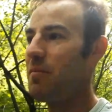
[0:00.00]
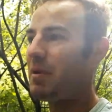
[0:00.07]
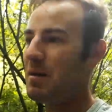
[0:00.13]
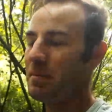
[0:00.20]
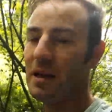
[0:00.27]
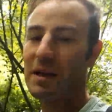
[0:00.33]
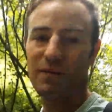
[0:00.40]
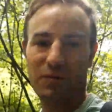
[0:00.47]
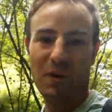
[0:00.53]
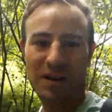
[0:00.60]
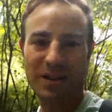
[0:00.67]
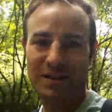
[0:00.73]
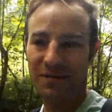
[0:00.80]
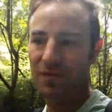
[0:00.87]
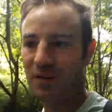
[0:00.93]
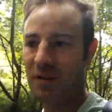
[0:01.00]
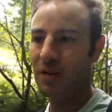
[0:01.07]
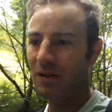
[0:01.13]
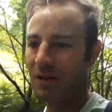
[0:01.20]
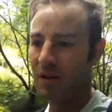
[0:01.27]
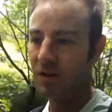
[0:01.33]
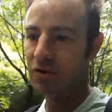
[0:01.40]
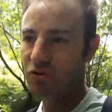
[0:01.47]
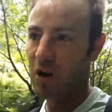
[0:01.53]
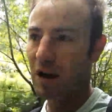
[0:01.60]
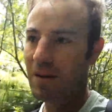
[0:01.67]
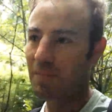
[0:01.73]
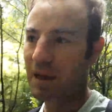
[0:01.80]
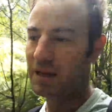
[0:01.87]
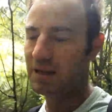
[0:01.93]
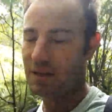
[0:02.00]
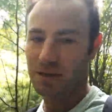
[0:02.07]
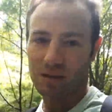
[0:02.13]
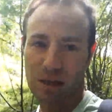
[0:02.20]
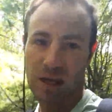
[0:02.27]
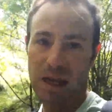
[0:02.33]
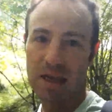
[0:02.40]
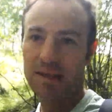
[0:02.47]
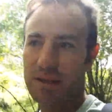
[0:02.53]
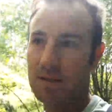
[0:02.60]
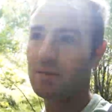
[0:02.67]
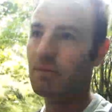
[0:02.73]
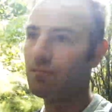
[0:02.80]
but I believe the rest of the track bed is